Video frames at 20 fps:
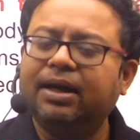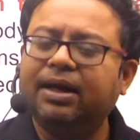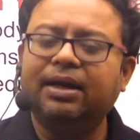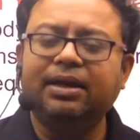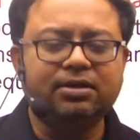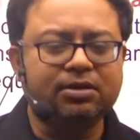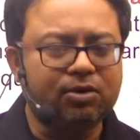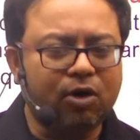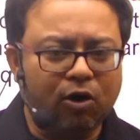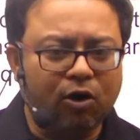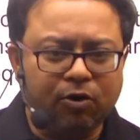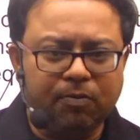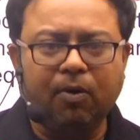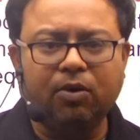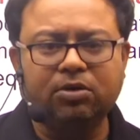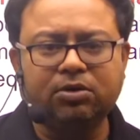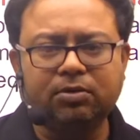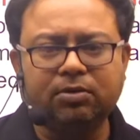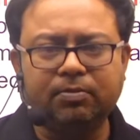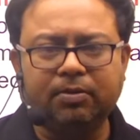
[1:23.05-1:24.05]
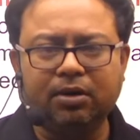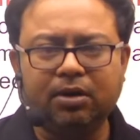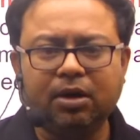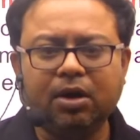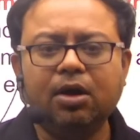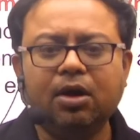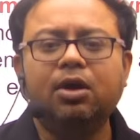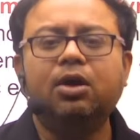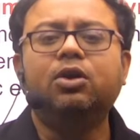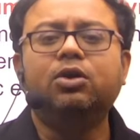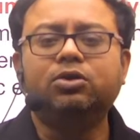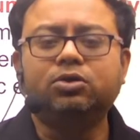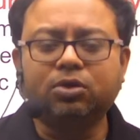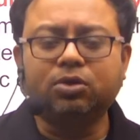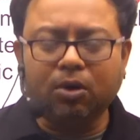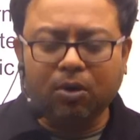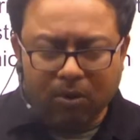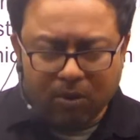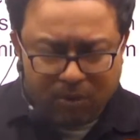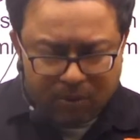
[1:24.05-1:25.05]
is not possible.
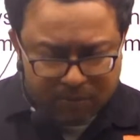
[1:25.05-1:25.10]
So,